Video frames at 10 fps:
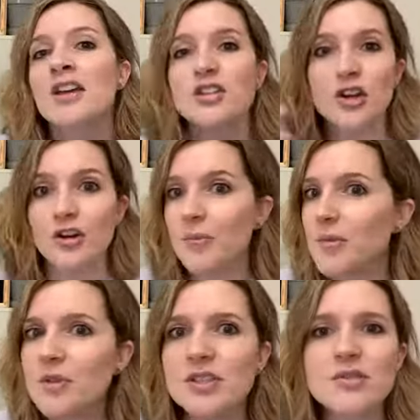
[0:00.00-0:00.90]
turn up the
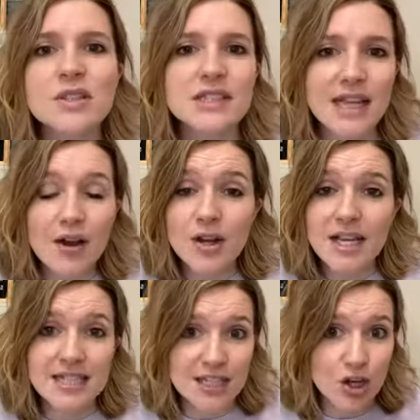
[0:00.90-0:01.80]
music really loud
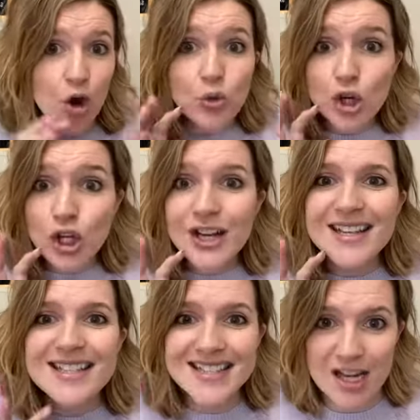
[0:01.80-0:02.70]
and go cook
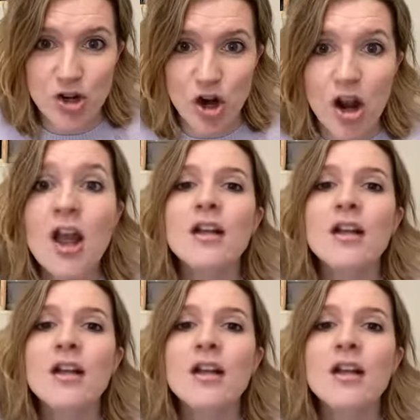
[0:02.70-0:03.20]
dinner.